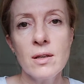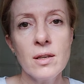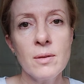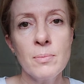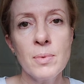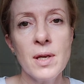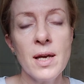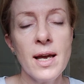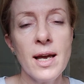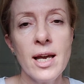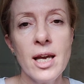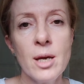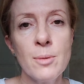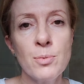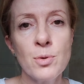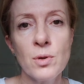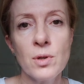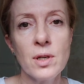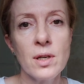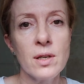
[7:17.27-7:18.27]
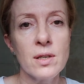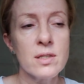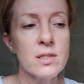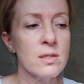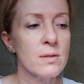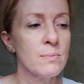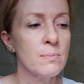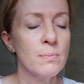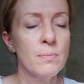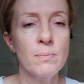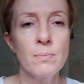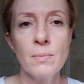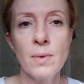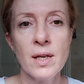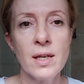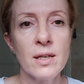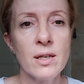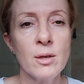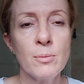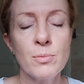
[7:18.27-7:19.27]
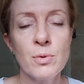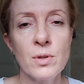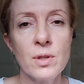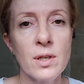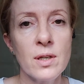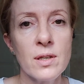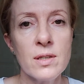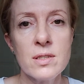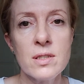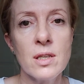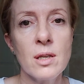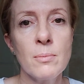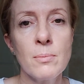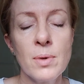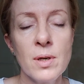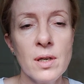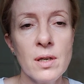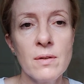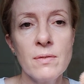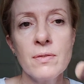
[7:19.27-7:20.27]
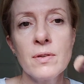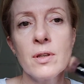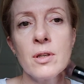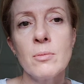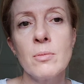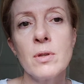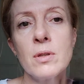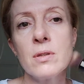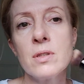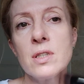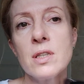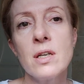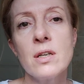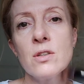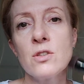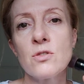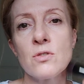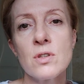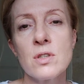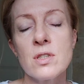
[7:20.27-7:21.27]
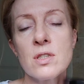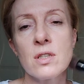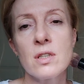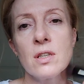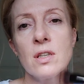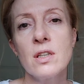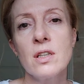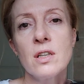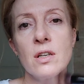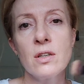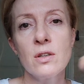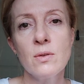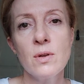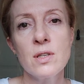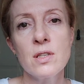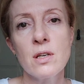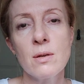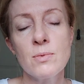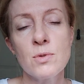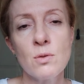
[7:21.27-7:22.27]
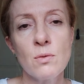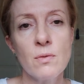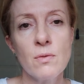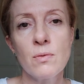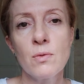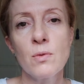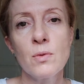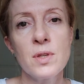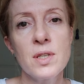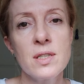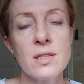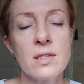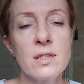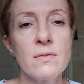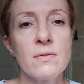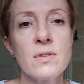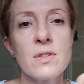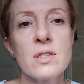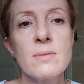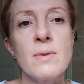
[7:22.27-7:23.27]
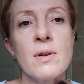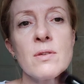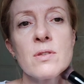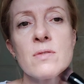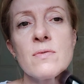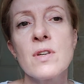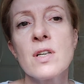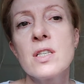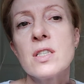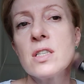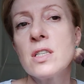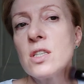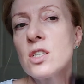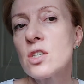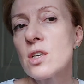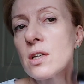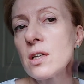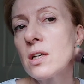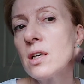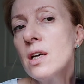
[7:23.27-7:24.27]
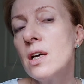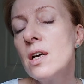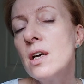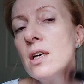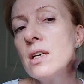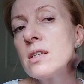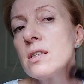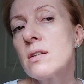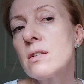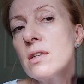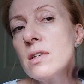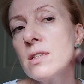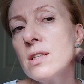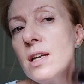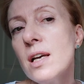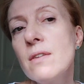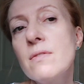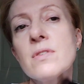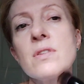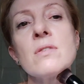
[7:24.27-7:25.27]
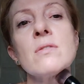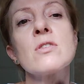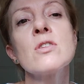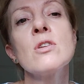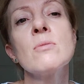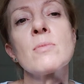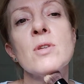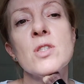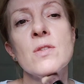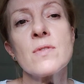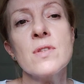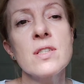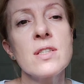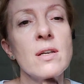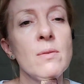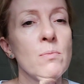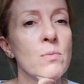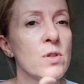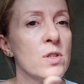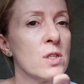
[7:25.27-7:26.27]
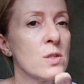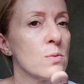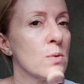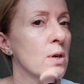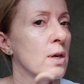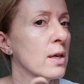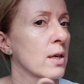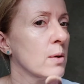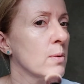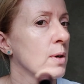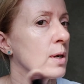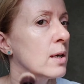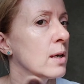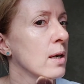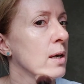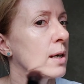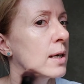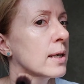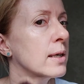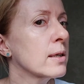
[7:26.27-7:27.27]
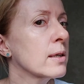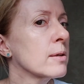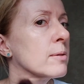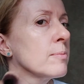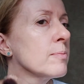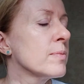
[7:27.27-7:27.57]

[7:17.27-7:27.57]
be it hair products, makeup products, and then perfume and deodorant, and and you end up sort of all these different smells fighting each other. So it doesn't have too much of a scent, which is what I quite like.